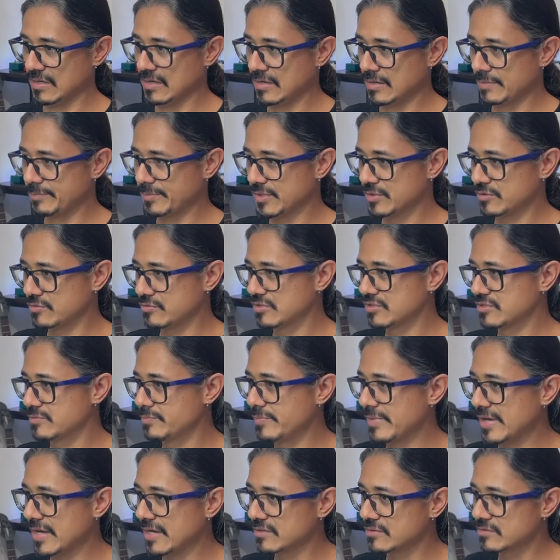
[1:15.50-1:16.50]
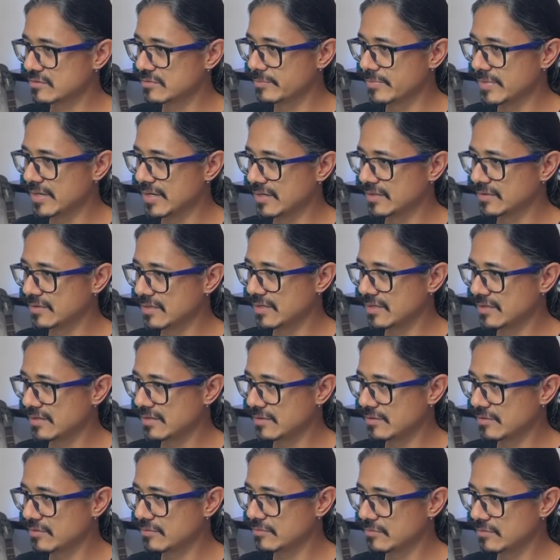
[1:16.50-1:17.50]
Let me switch back to my daily
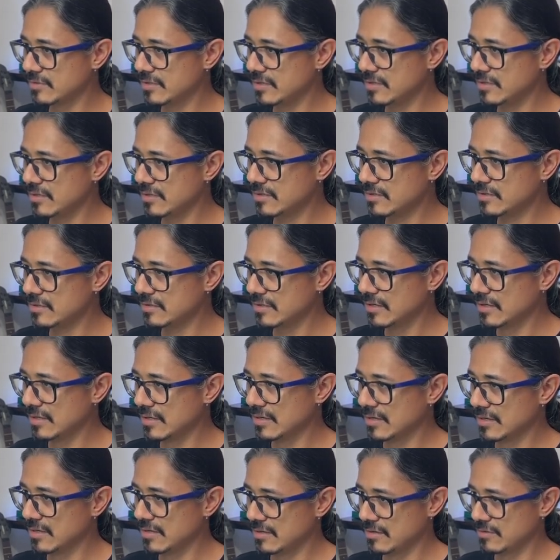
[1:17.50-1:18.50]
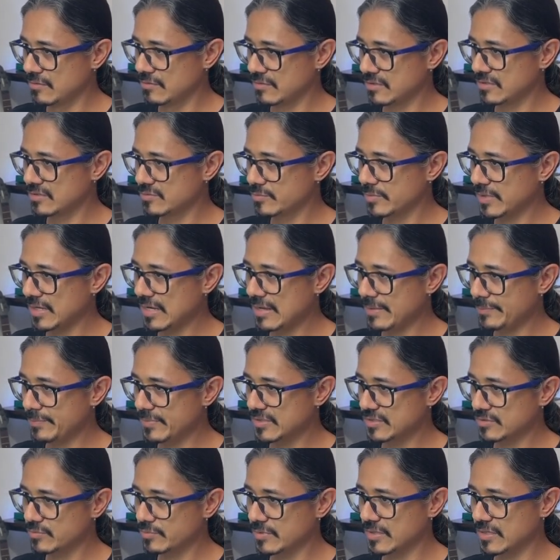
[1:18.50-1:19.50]
node here. Notice what
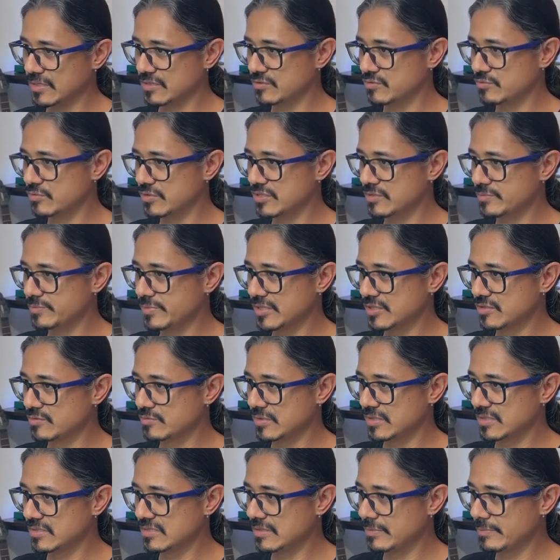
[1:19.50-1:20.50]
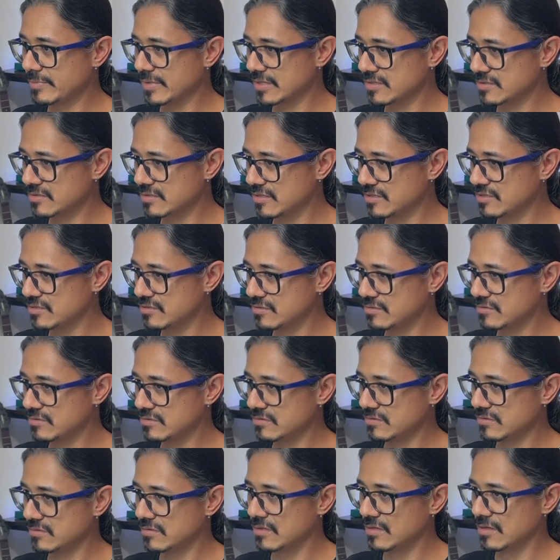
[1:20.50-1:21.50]
happens when I switch between Tmux
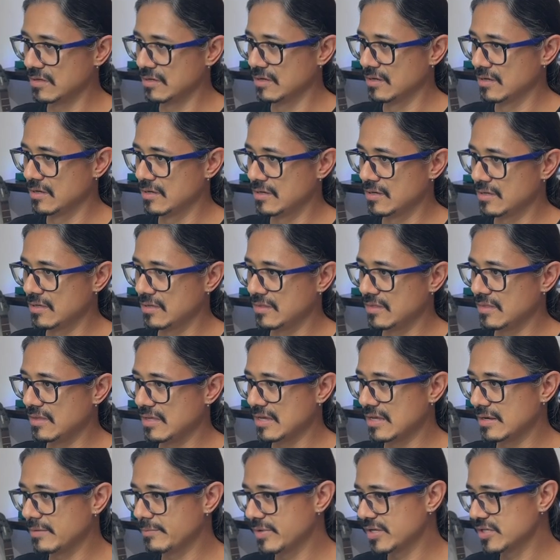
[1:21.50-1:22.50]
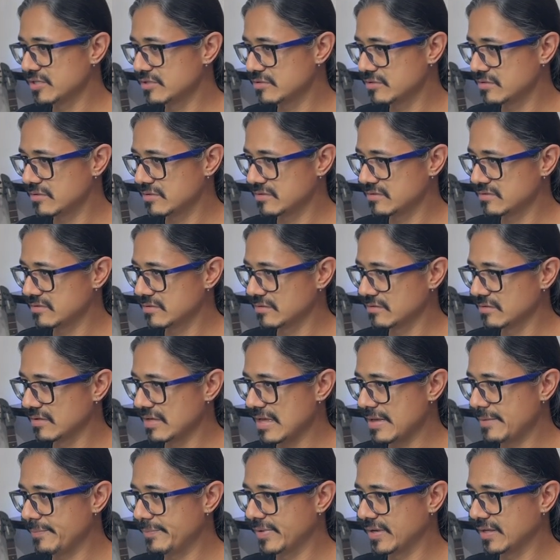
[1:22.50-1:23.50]
sessions. The animation is still
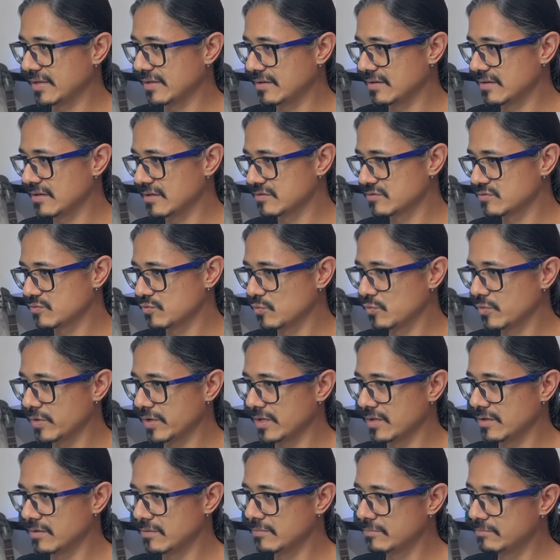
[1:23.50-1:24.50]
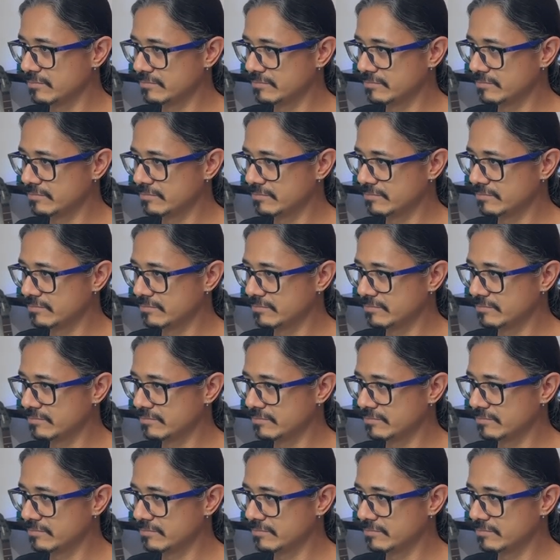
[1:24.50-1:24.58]
happening as well.